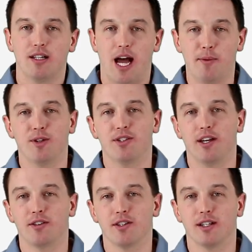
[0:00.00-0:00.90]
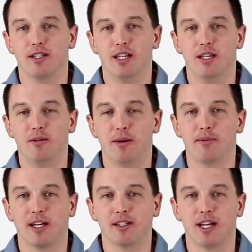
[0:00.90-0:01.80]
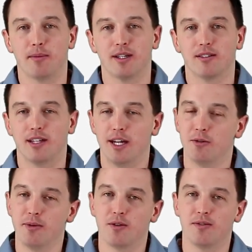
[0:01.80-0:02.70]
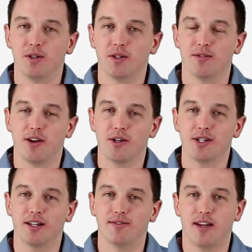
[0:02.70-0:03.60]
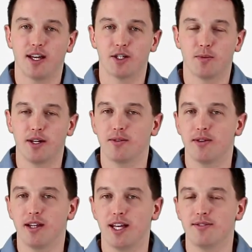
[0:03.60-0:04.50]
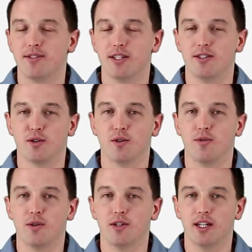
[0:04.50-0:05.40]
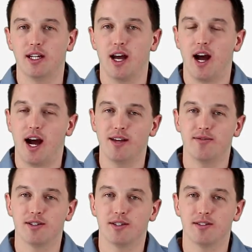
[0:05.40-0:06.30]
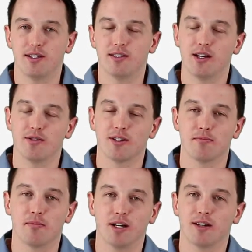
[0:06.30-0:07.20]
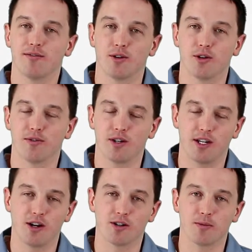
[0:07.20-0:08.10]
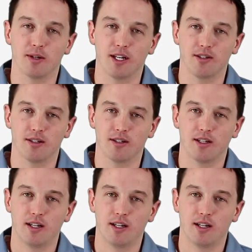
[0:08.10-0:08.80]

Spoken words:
I'm Chris Anderson at the EE Web Tech Lab. Today we'll be reviewing the Fairchild Fan 23 SV04T high-efficiency synchronous buck converter for DDR termination.